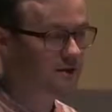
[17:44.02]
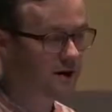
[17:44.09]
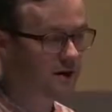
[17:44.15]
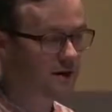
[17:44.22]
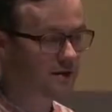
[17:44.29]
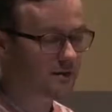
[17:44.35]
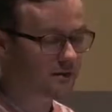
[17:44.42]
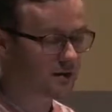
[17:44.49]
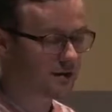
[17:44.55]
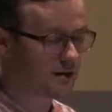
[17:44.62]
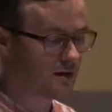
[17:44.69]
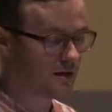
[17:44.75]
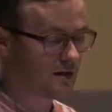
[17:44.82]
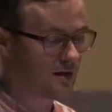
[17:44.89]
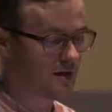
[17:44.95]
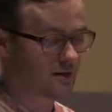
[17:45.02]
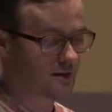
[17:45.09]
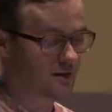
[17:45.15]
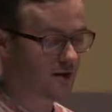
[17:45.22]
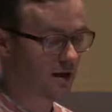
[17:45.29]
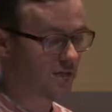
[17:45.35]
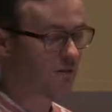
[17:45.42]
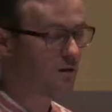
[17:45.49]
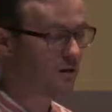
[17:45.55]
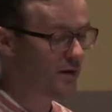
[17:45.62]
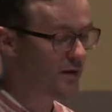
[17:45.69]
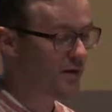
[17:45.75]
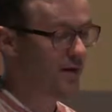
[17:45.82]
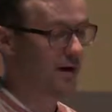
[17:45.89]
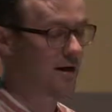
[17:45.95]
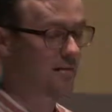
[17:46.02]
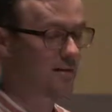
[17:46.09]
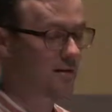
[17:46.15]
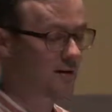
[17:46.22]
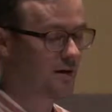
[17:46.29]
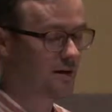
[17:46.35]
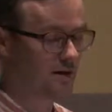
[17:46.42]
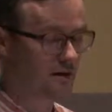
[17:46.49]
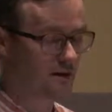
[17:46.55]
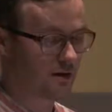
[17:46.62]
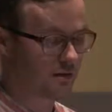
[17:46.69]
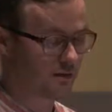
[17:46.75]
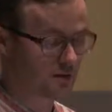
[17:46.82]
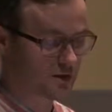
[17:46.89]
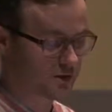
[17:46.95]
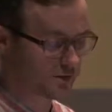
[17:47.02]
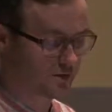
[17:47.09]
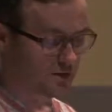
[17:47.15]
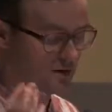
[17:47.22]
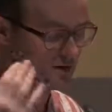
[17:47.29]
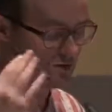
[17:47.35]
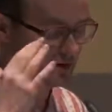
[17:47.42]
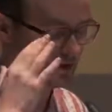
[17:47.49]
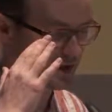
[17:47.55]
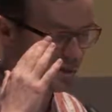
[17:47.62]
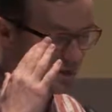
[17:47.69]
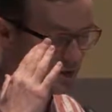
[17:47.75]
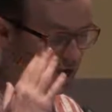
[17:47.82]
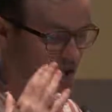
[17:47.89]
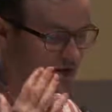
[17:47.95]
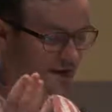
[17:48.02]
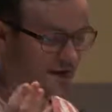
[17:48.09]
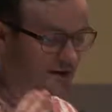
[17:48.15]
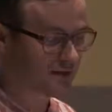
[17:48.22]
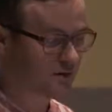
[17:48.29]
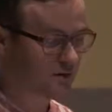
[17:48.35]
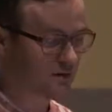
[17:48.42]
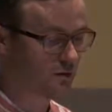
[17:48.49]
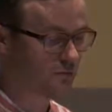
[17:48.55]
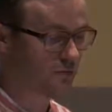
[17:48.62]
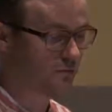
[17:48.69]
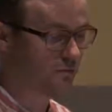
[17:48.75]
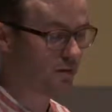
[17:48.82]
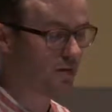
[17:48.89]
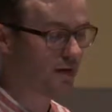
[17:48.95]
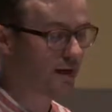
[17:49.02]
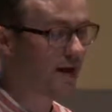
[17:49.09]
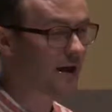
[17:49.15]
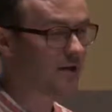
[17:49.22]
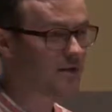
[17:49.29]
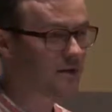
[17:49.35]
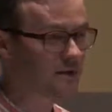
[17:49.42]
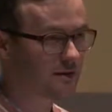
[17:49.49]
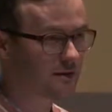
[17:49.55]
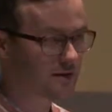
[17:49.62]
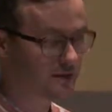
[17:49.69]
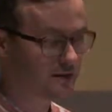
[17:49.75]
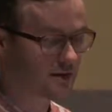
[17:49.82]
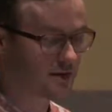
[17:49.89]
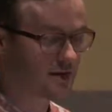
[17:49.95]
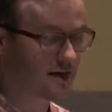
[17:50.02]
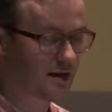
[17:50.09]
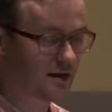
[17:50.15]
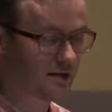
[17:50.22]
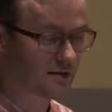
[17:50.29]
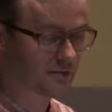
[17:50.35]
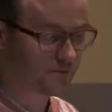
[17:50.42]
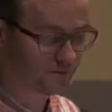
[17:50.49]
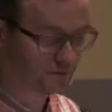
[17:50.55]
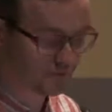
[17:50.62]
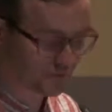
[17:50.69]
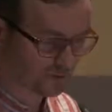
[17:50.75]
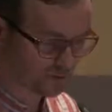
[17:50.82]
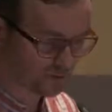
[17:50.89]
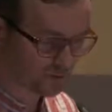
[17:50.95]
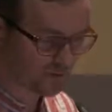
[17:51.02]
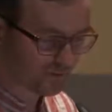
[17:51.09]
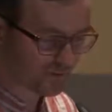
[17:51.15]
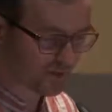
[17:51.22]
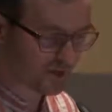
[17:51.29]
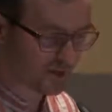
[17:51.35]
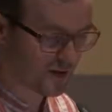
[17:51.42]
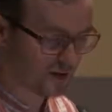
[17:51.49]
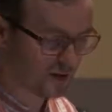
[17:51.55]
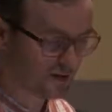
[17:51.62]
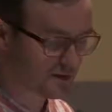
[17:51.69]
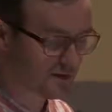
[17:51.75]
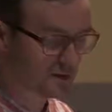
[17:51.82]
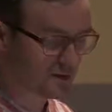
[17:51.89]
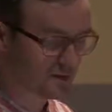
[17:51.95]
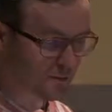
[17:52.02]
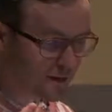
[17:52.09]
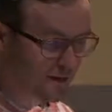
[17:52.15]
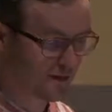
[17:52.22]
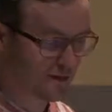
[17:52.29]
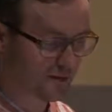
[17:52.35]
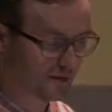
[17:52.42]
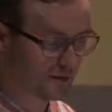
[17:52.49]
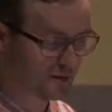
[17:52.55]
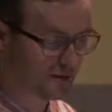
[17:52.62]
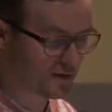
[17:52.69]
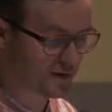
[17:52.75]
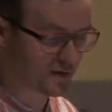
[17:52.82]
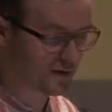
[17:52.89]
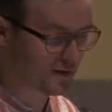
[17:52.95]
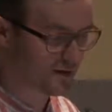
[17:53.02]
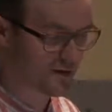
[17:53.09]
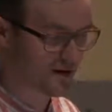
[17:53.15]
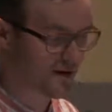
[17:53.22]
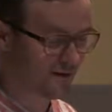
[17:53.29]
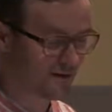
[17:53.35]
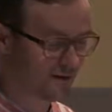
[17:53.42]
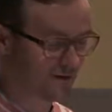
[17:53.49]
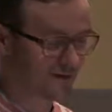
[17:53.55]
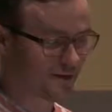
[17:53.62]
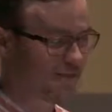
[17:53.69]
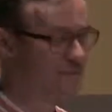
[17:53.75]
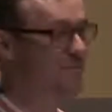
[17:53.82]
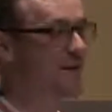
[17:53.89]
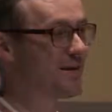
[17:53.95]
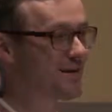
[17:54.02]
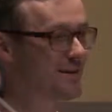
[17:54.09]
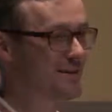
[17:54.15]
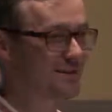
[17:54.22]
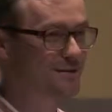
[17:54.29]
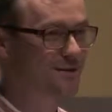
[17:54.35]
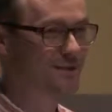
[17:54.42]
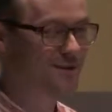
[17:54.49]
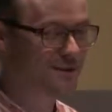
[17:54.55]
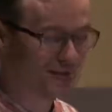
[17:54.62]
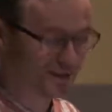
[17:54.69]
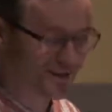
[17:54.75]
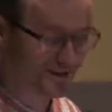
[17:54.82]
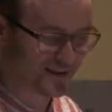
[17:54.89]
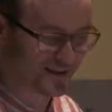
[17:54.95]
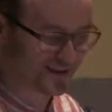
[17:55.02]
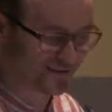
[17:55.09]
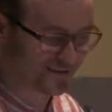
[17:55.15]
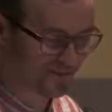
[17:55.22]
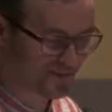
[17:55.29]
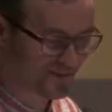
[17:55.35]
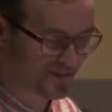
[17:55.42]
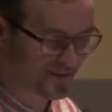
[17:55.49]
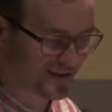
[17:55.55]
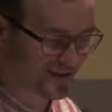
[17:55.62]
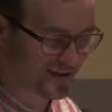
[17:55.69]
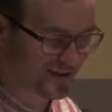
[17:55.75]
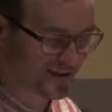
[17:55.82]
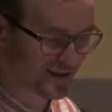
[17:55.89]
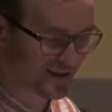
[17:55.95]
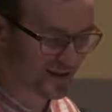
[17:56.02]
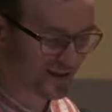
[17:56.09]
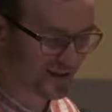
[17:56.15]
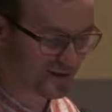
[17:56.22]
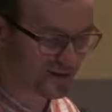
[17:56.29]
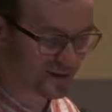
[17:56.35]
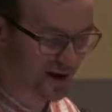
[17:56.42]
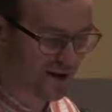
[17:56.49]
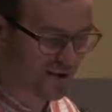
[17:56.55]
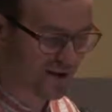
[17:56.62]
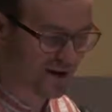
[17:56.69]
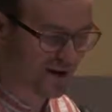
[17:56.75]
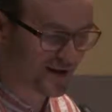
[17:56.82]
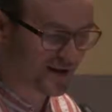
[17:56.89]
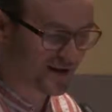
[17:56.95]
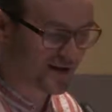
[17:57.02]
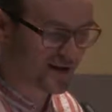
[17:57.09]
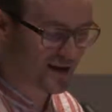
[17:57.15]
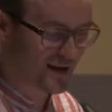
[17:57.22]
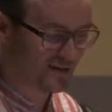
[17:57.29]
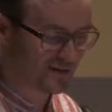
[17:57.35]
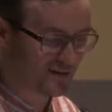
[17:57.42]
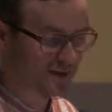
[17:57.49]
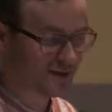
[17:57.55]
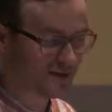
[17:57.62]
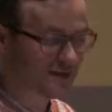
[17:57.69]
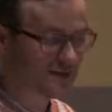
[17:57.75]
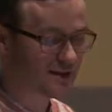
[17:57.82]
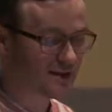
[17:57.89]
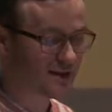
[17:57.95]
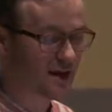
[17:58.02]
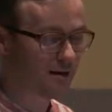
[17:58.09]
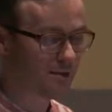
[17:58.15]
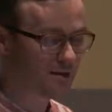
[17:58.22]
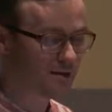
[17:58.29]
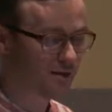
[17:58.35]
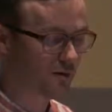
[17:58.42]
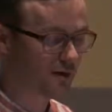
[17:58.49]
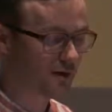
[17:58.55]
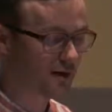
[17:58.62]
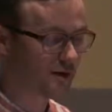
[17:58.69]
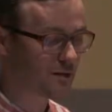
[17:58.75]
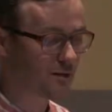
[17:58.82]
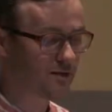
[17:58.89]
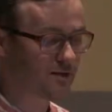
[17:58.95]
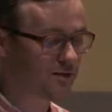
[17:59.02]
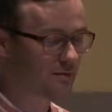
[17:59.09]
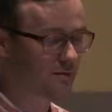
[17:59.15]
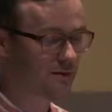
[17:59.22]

Zeit, and moving time, which can be translated to bewegende Zeit. Excuse my German, I had really basics of it at primary. And these terms correlate with